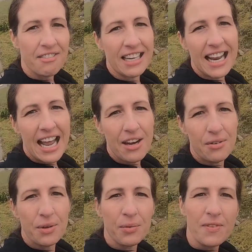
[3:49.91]
right
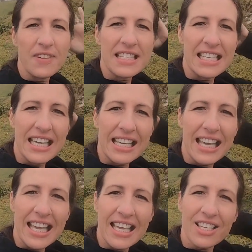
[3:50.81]
now we're visiting
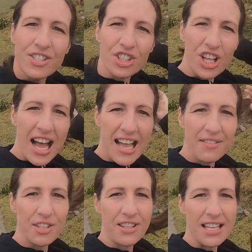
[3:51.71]
in July
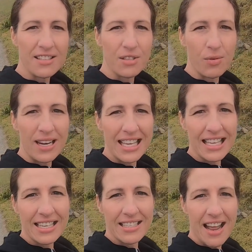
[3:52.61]
of
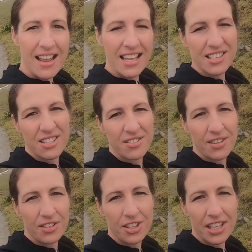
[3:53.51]
2020, and it's
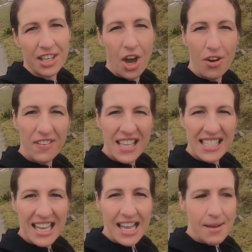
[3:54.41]
during the
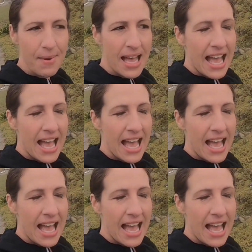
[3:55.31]
COVID time,